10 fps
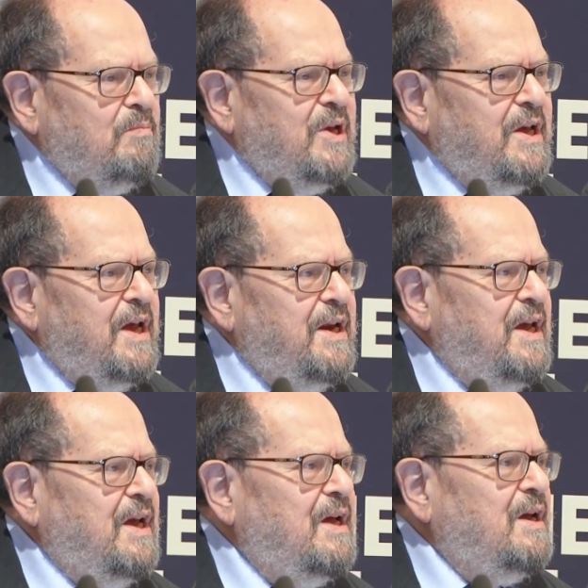
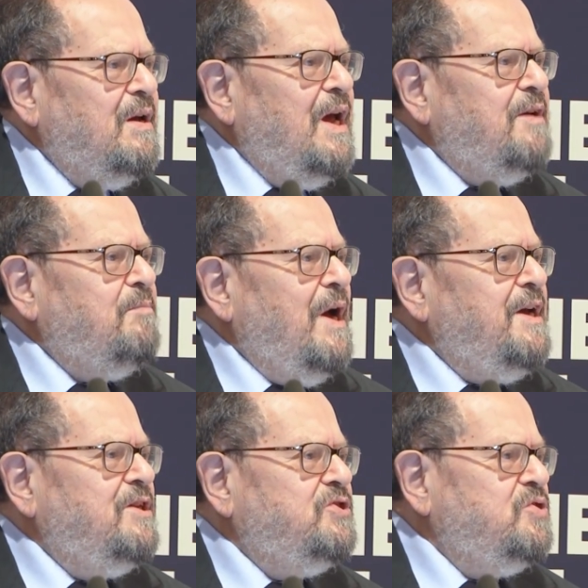beginning at
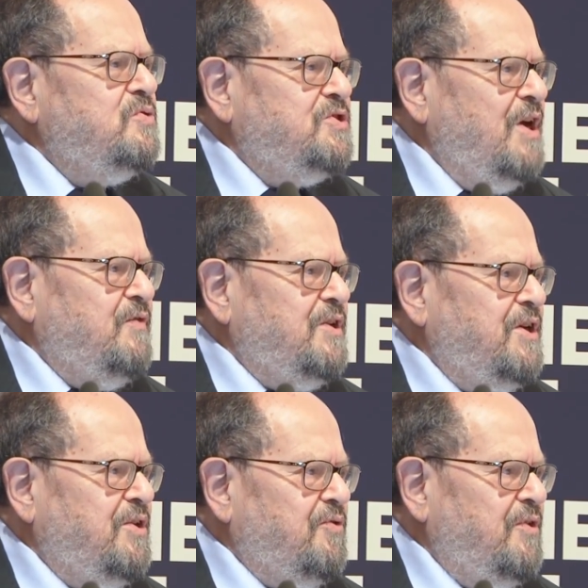minus
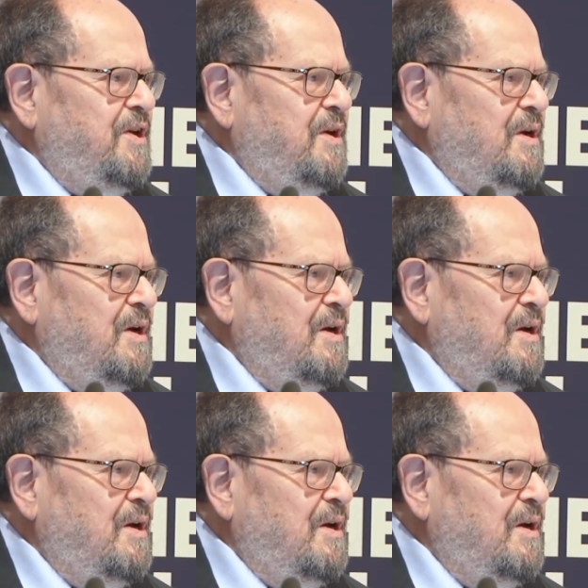273.